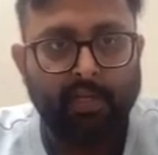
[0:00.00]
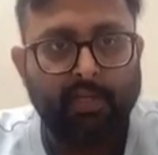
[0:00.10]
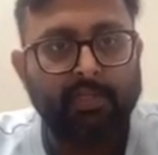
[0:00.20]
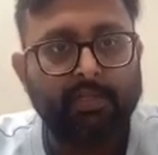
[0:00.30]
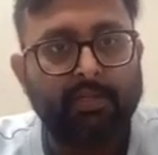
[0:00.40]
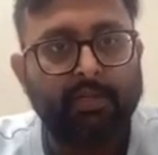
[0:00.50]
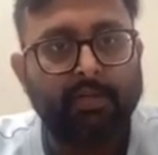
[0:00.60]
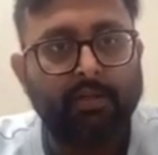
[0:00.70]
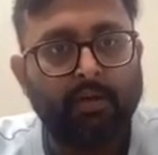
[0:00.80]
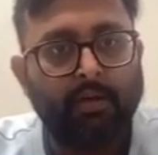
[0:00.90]
there is
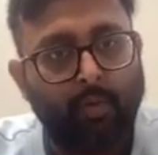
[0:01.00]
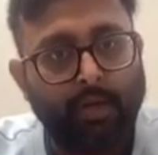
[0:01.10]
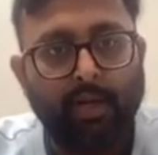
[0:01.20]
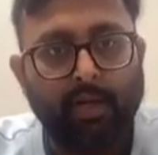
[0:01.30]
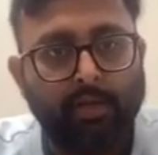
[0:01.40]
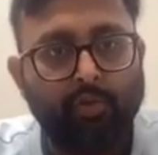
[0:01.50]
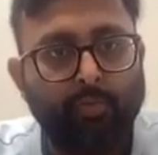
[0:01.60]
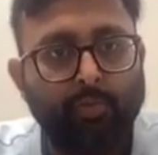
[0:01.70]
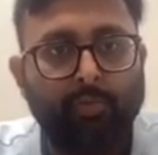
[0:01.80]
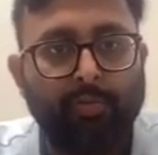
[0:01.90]
one other
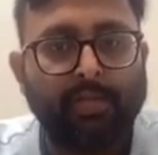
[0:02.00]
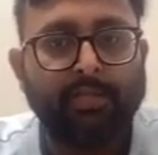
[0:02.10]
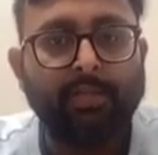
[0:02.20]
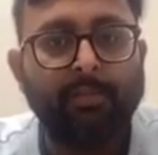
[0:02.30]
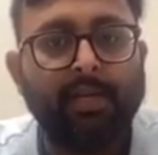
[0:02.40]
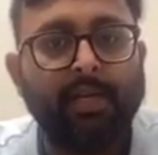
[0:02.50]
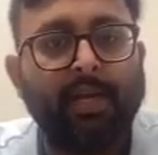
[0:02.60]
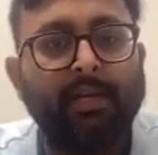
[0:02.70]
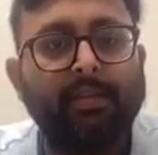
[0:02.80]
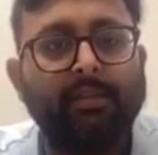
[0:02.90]
good book, Branson, but
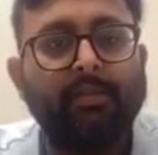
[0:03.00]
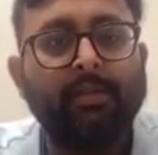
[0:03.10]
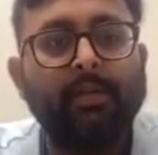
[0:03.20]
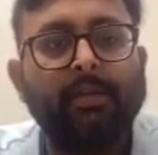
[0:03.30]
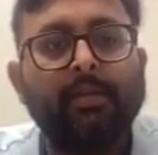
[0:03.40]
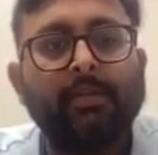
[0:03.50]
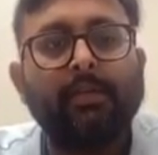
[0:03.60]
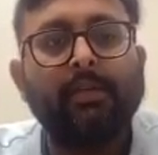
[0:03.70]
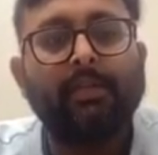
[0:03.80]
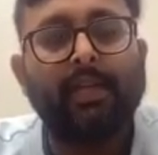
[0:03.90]
again,
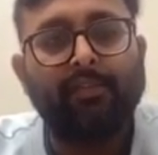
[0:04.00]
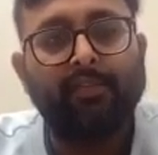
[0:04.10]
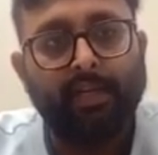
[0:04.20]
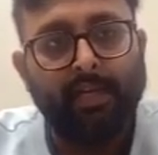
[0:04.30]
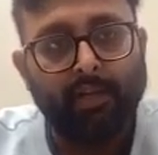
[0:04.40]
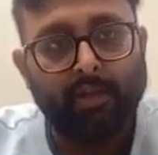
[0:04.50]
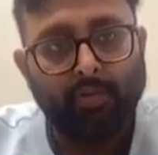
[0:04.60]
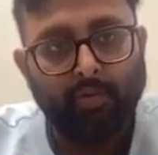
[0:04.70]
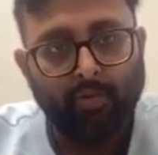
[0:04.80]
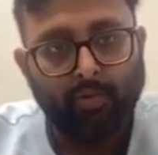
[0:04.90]
that will take
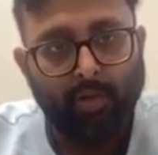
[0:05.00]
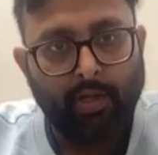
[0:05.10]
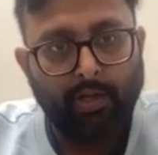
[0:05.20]
you